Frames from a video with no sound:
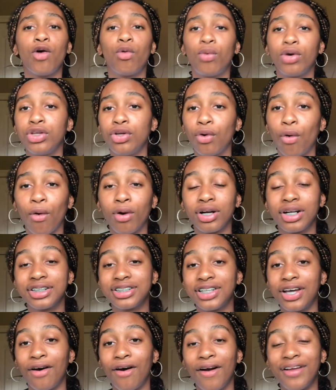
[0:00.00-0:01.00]
When you order,
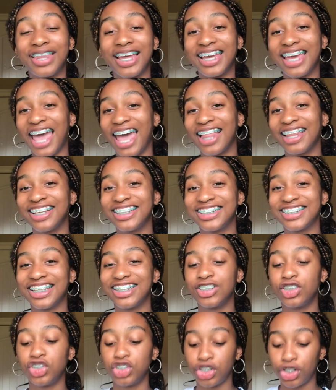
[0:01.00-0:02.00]
tell her that Kaylee
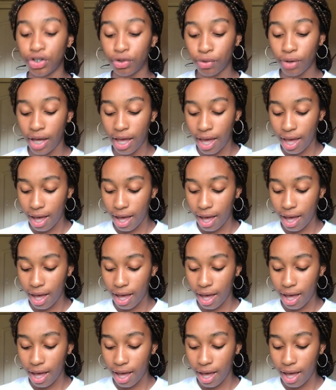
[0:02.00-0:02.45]
sent you.